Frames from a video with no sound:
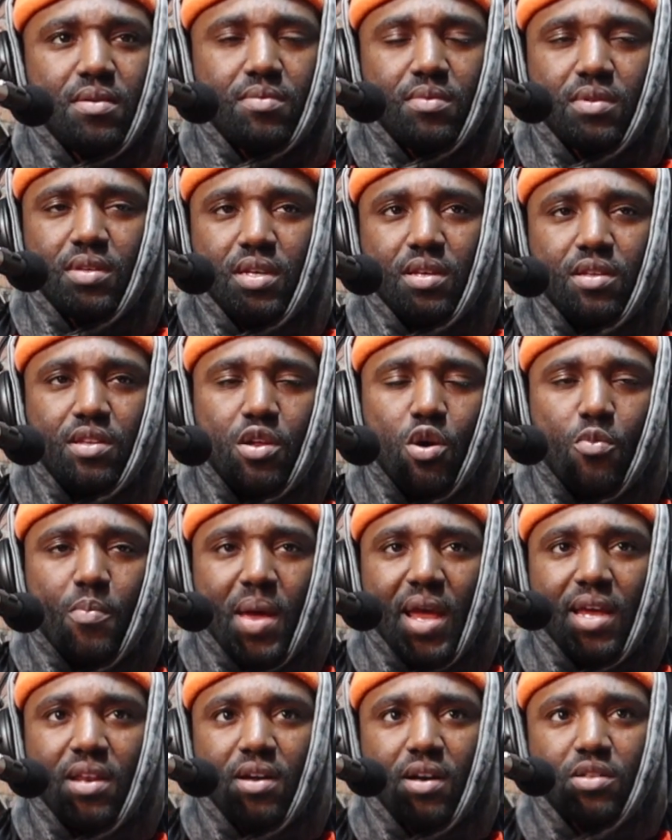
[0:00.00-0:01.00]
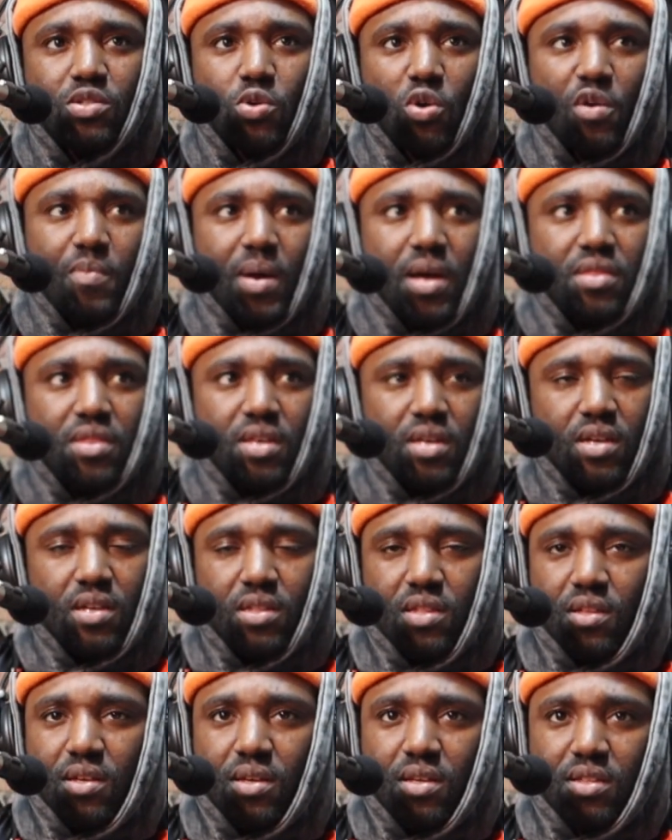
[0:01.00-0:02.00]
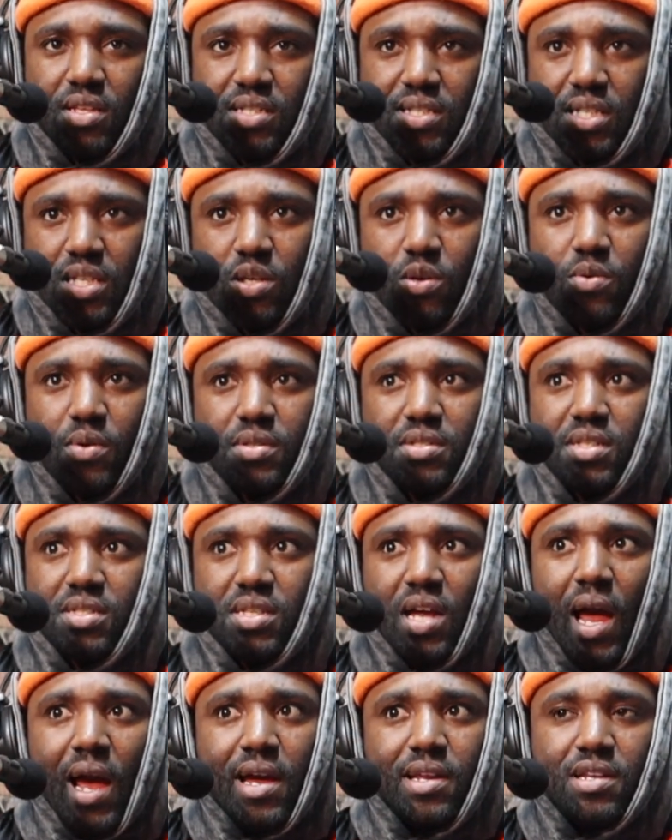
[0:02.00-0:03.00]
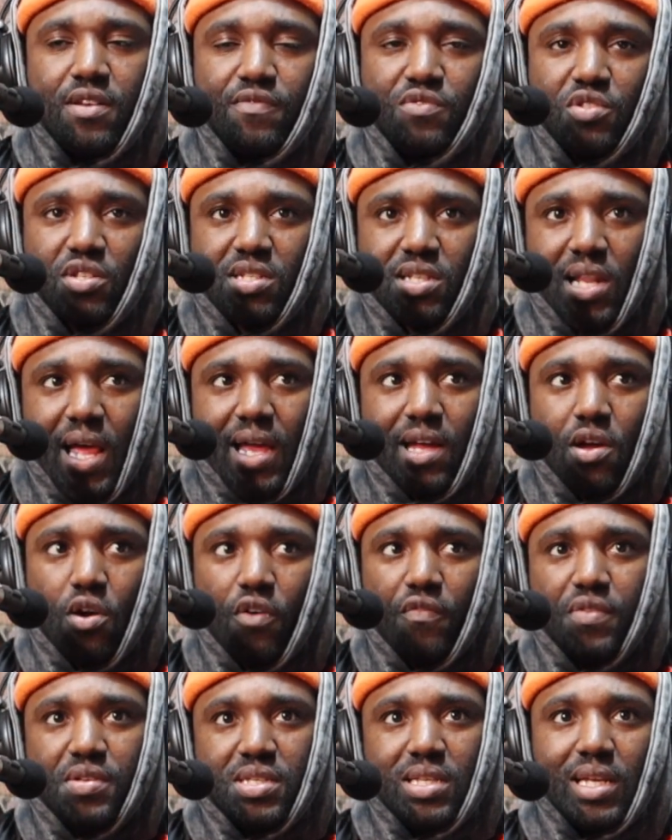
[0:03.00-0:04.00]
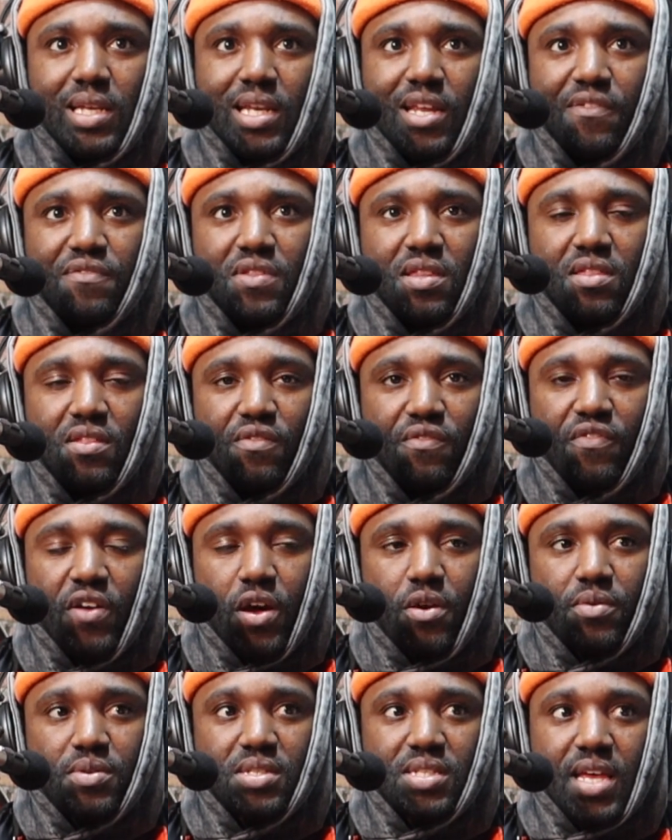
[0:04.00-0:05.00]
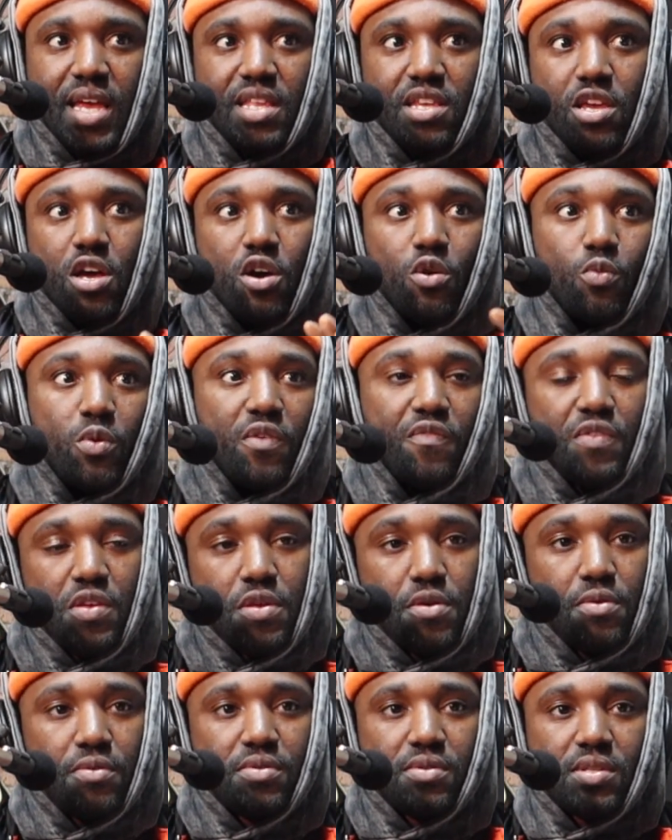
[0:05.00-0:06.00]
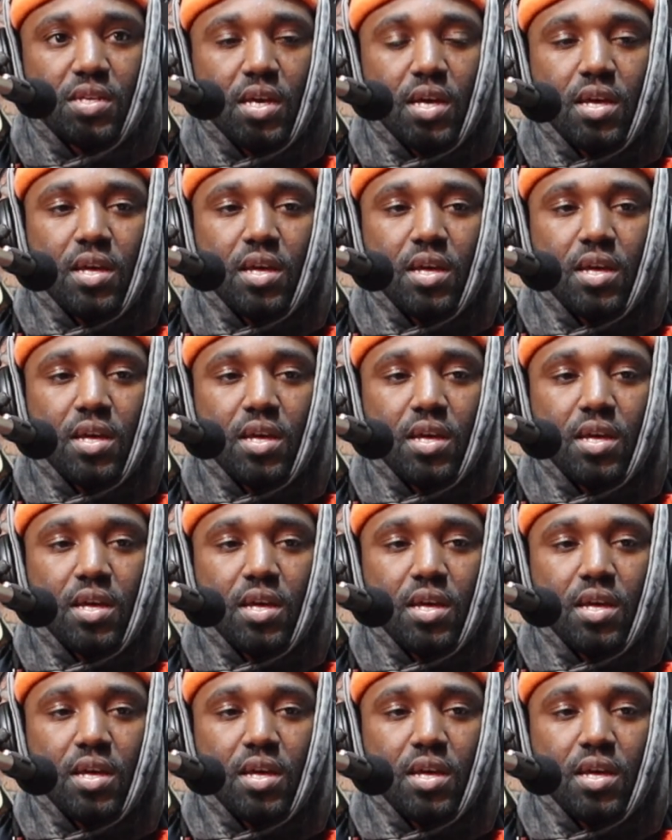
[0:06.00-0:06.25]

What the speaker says: talking about the sequence is kind of just like obviously lifting the veil and saying, yo, we've used